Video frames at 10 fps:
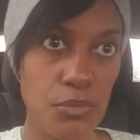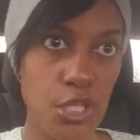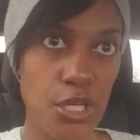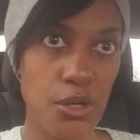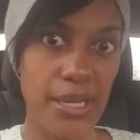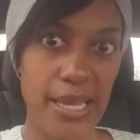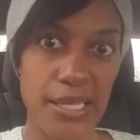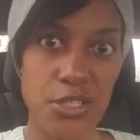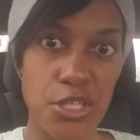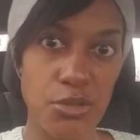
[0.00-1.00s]
you know, it
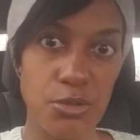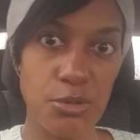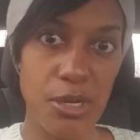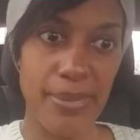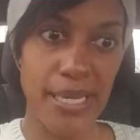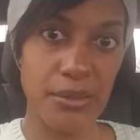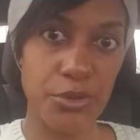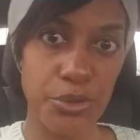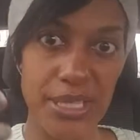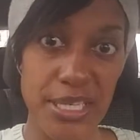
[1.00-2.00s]
asks you about
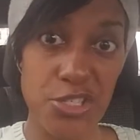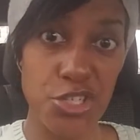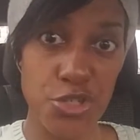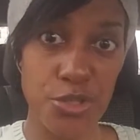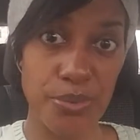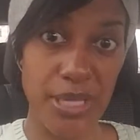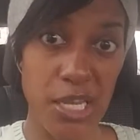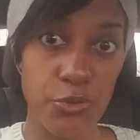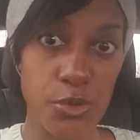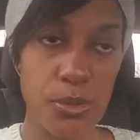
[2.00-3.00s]
3 things that you're
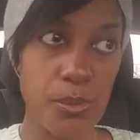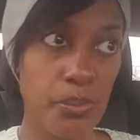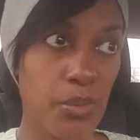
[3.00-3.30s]
thankful